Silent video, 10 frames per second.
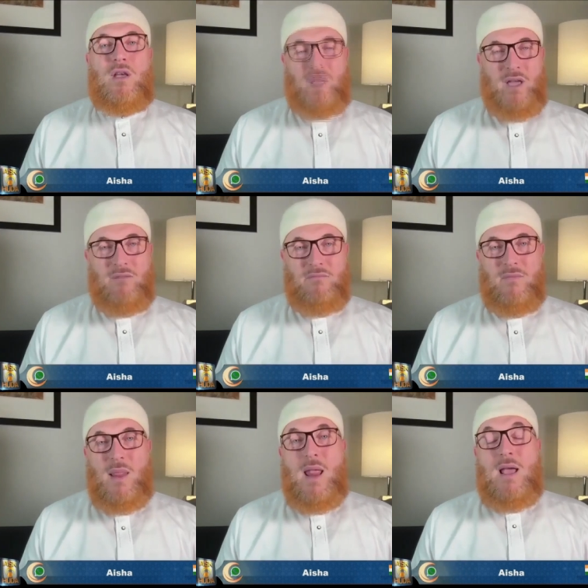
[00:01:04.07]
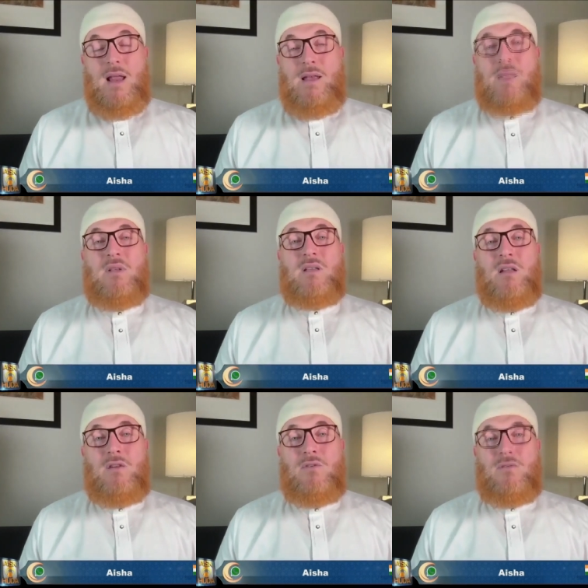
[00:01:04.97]
okay let me
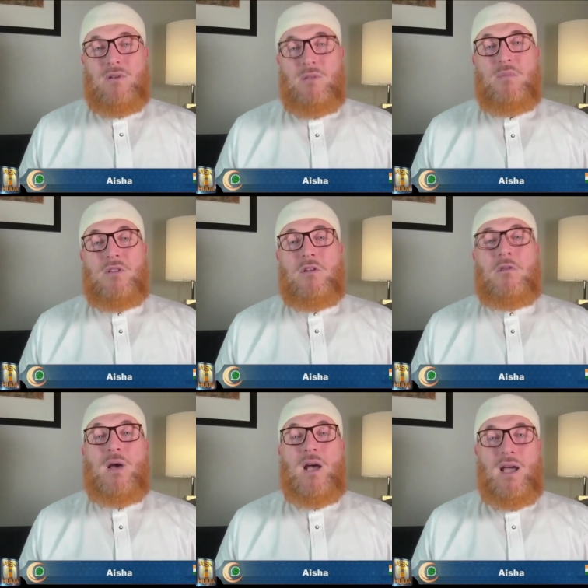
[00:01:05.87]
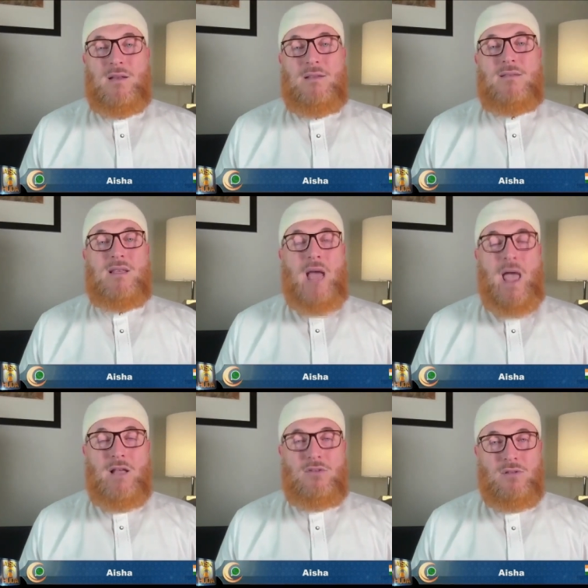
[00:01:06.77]
tell you let me tell you a hadith that
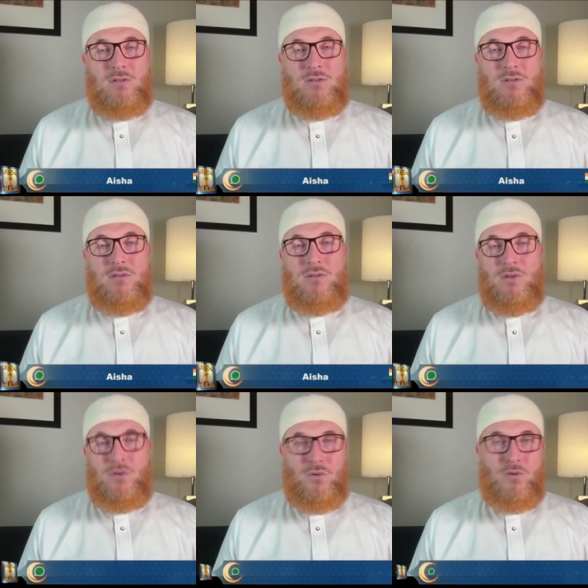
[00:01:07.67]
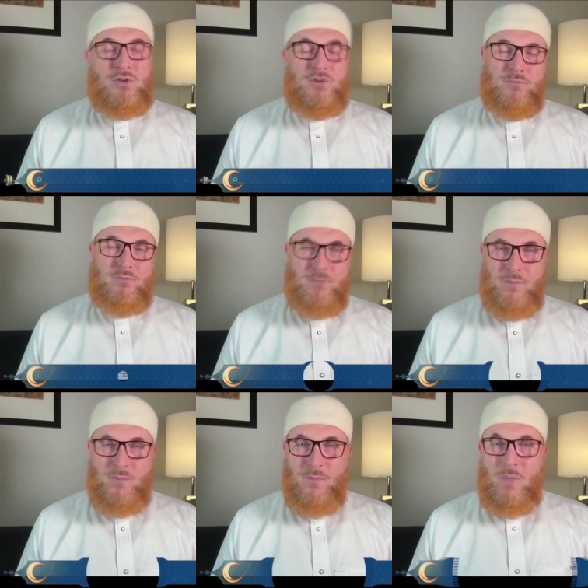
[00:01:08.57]
answers your question
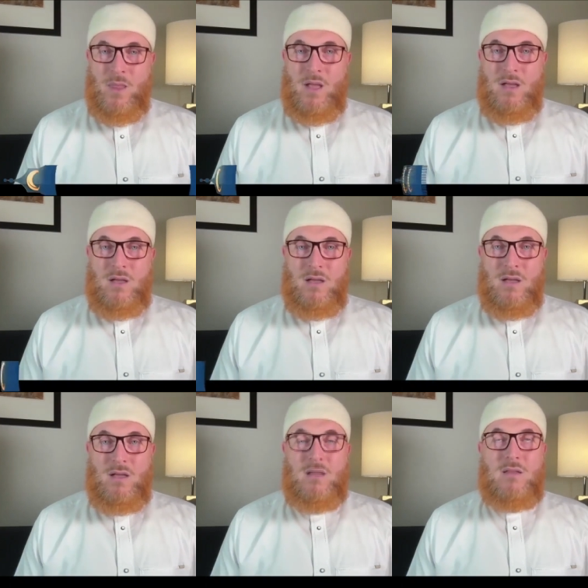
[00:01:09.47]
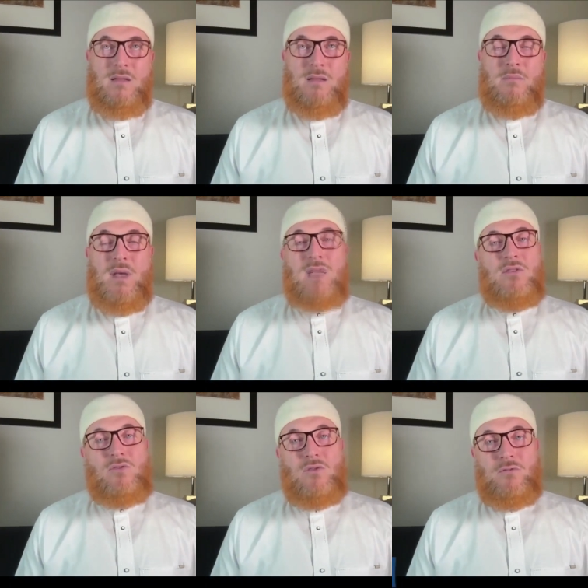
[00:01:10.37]
uh, the
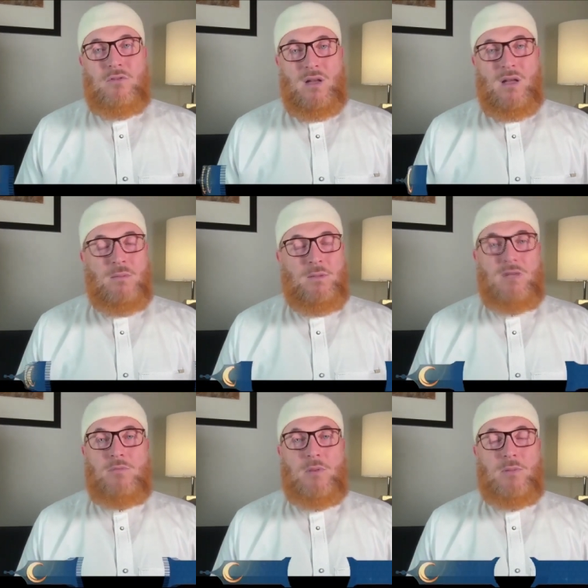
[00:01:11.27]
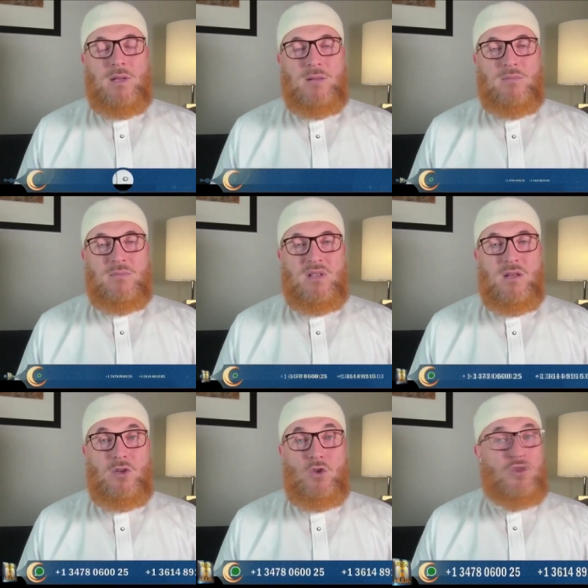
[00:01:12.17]
messenger of allah peace be upon him
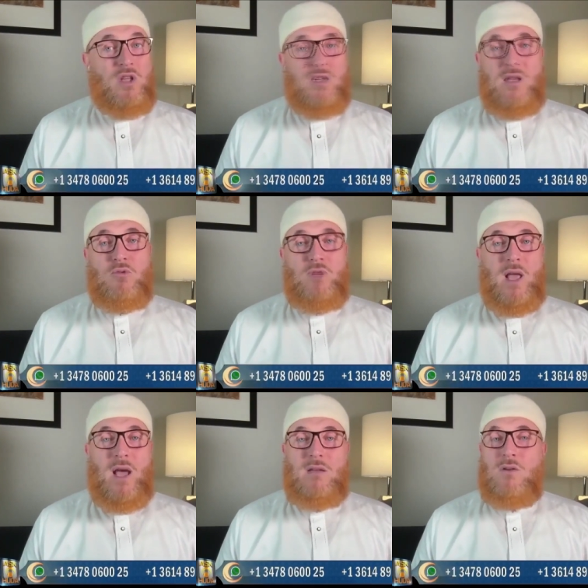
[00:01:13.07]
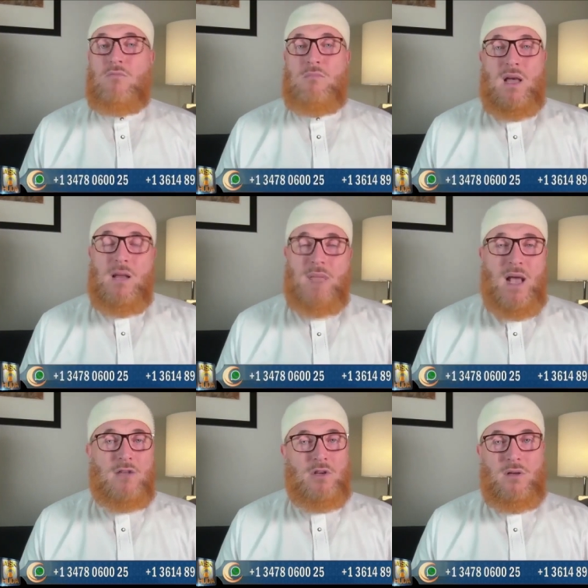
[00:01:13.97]
said yustajabu li ahadikum
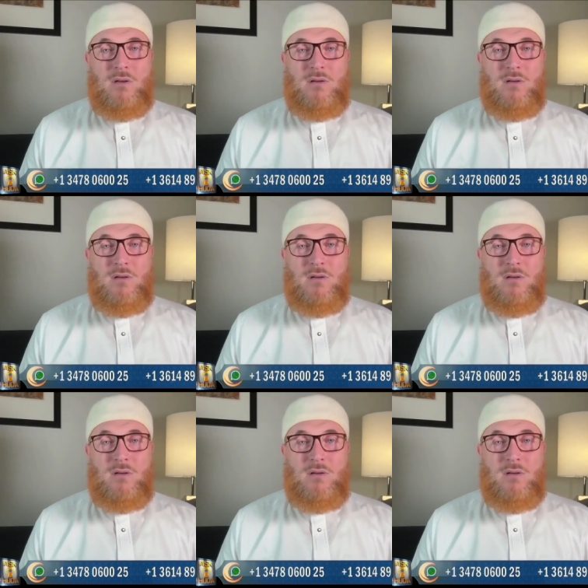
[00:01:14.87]
ya'jal